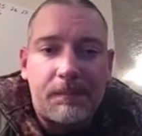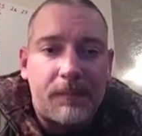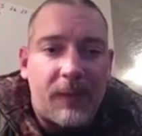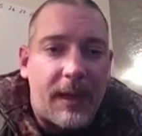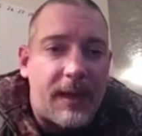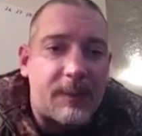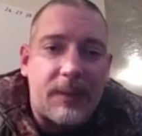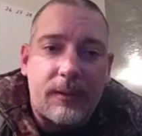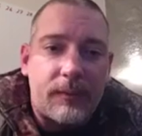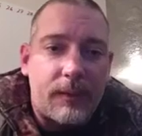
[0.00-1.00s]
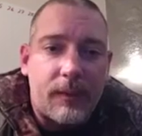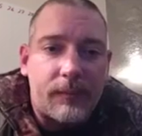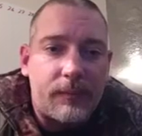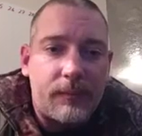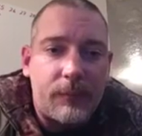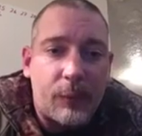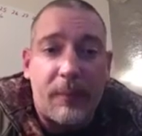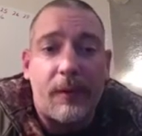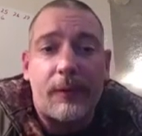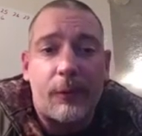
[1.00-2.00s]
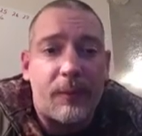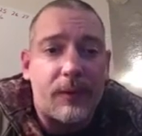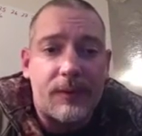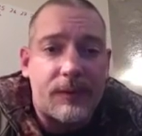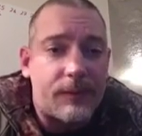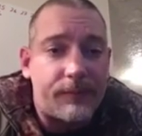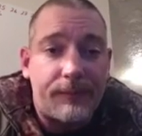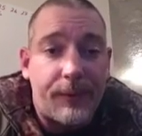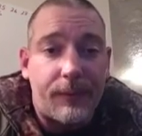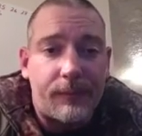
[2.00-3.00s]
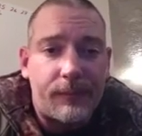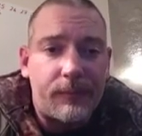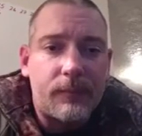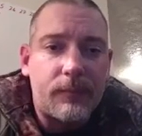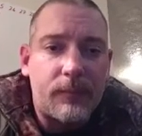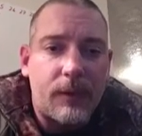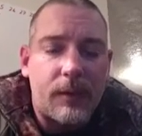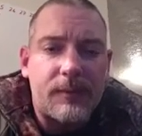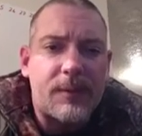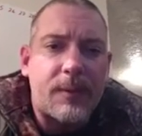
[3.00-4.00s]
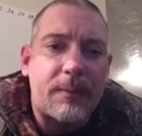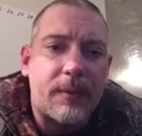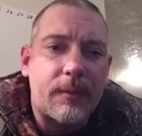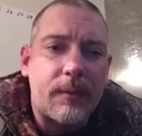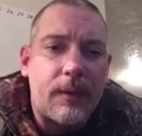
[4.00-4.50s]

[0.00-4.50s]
They asked me, do I belong to a militia? No, I'm just up here.